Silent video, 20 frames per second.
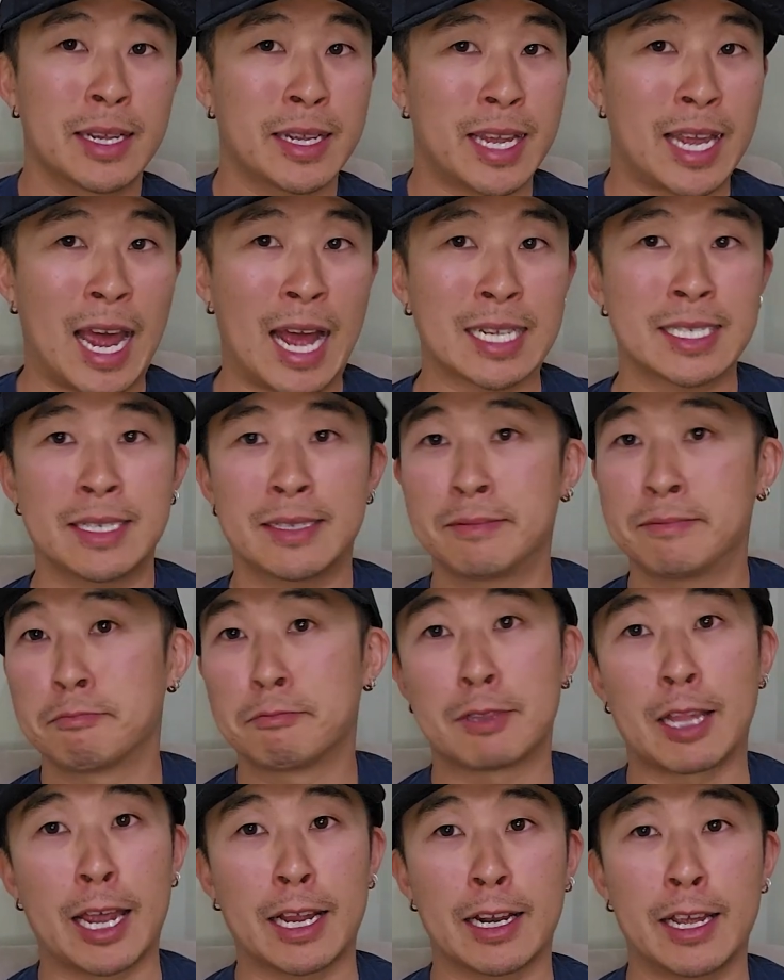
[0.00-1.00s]
Cast
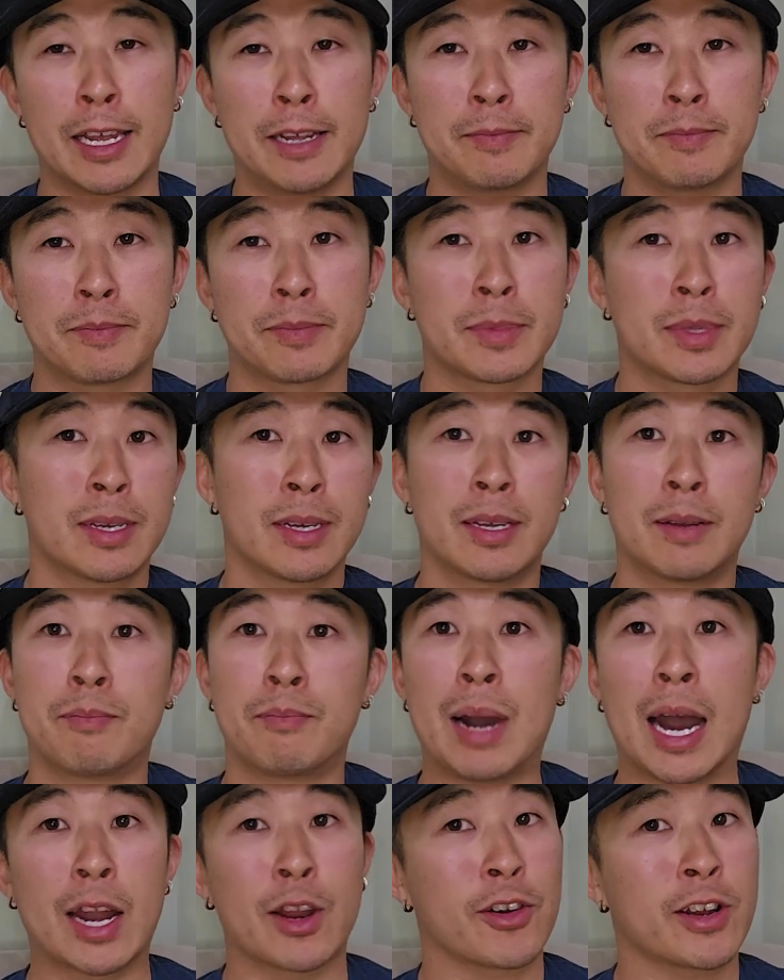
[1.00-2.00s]
lightly,
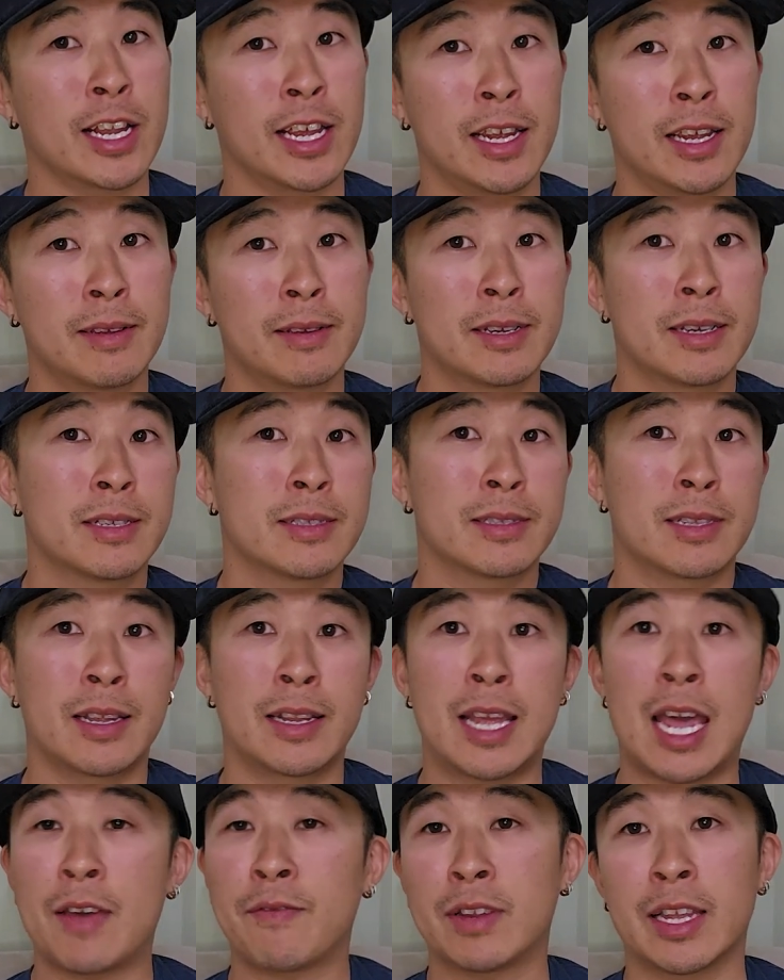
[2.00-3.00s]
moderately,
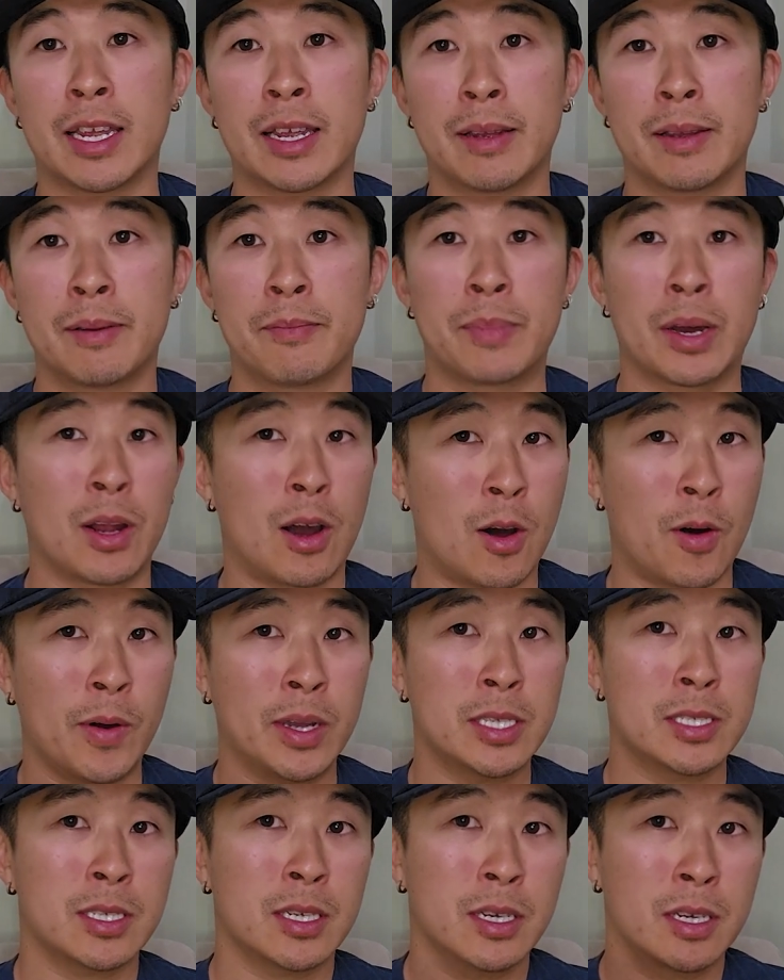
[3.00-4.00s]
then heavily. But
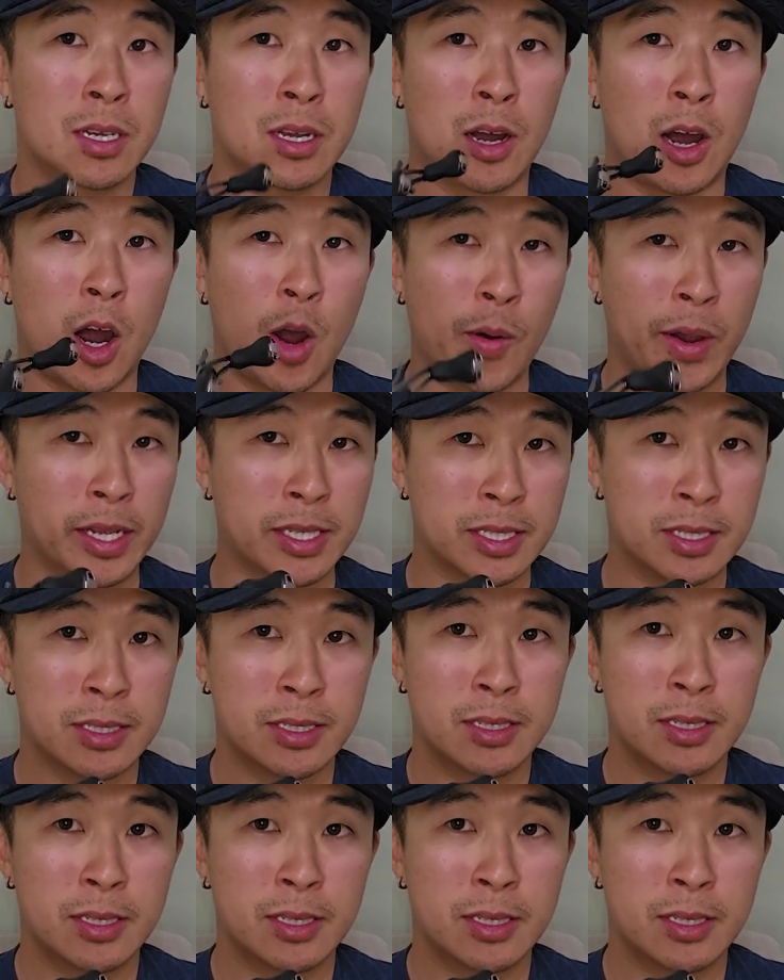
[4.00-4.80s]
always, always